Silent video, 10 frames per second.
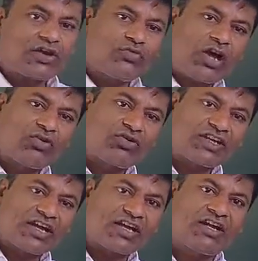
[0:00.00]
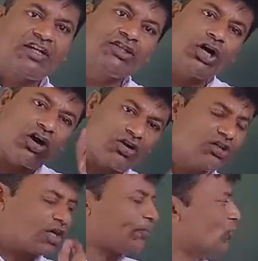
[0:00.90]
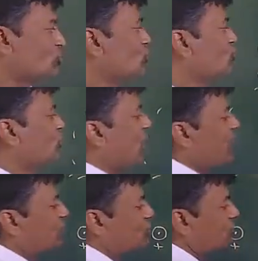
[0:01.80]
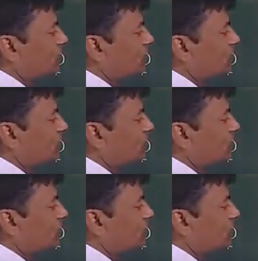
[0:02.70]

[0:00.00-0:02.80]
here we have to take the other positive charge.